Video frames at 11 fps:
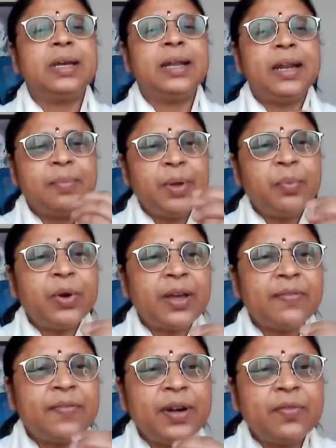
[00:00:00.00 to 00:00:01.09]
Let me put
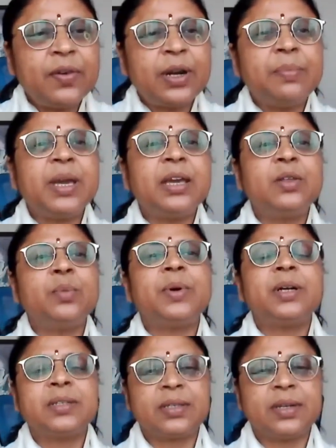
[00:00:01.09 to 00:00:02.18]
effort for Abheda
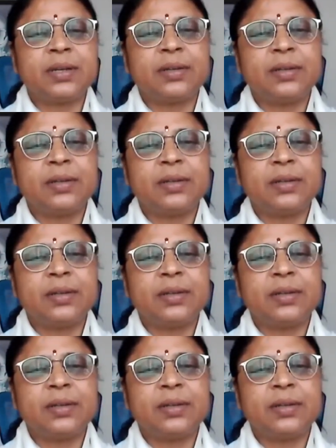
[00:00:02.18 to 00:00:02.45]
Upasana.